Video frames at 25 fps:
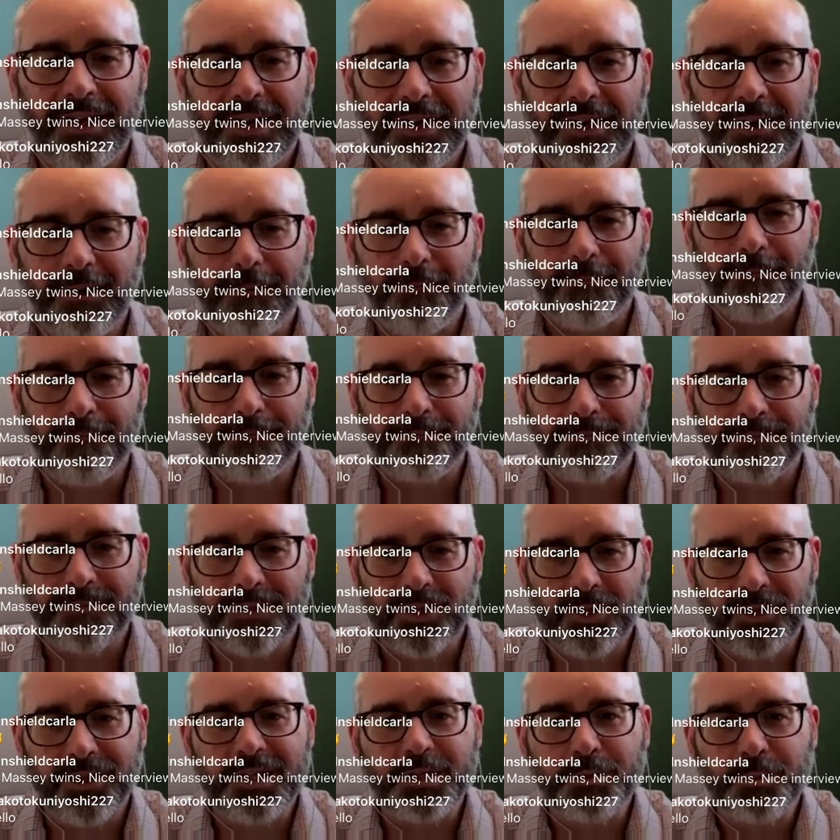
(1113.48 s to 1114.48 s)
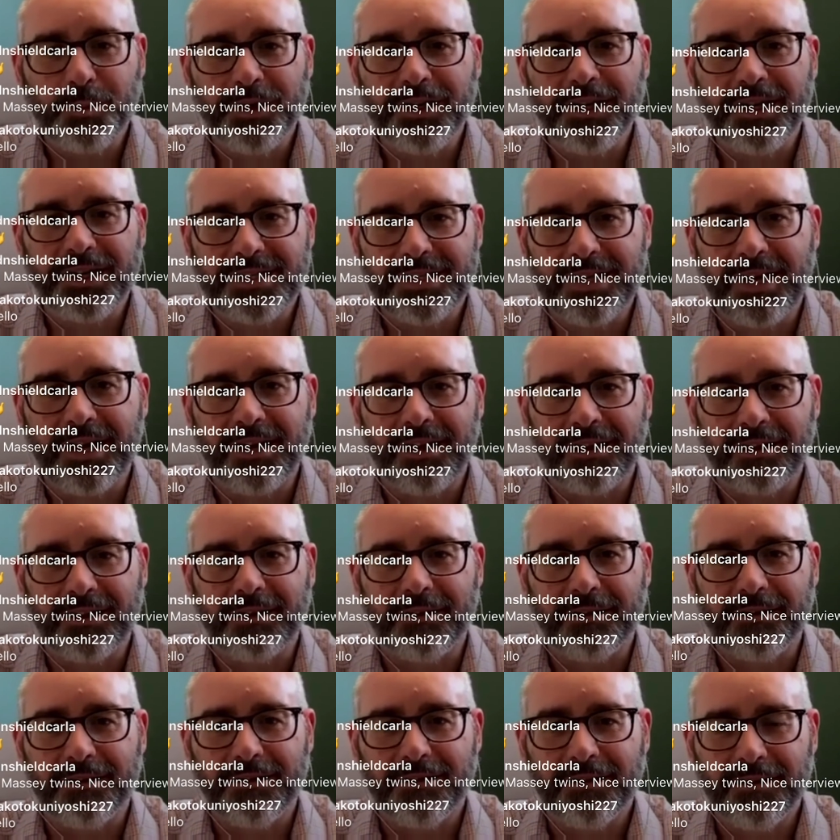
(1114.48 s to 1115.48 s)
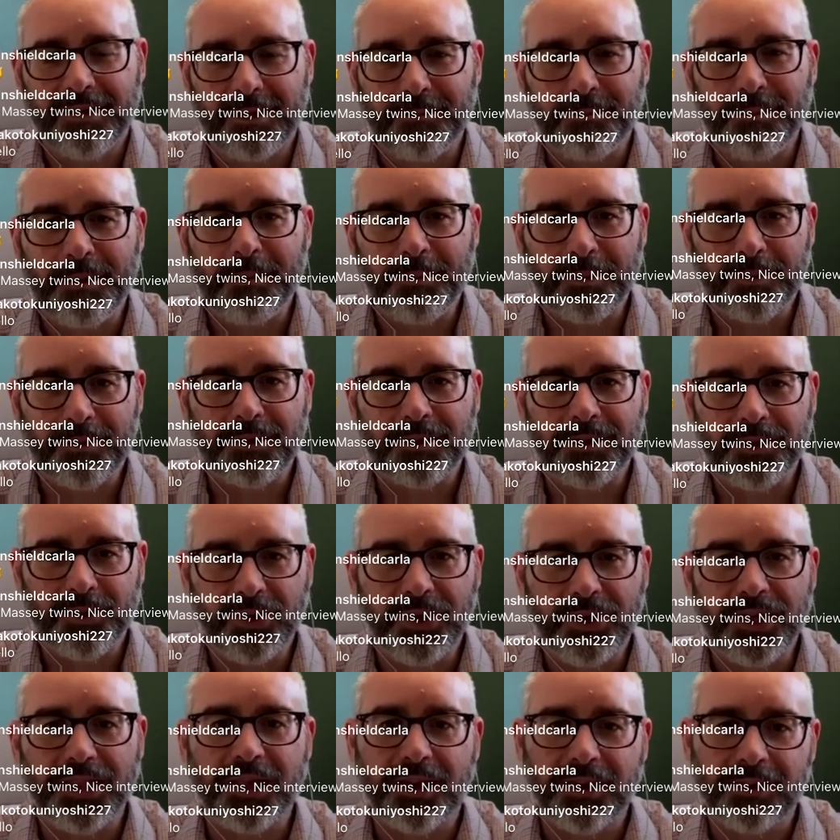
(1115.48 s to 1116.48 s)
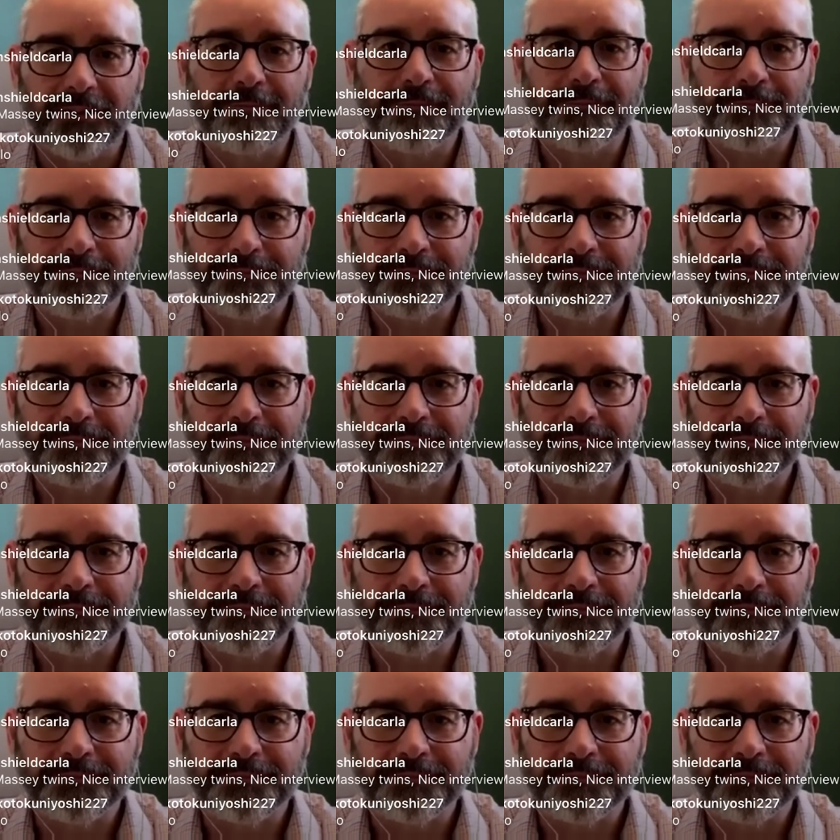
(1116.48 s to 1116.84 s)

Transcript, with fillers: um, so that's pretty exciting that, that people are doing that.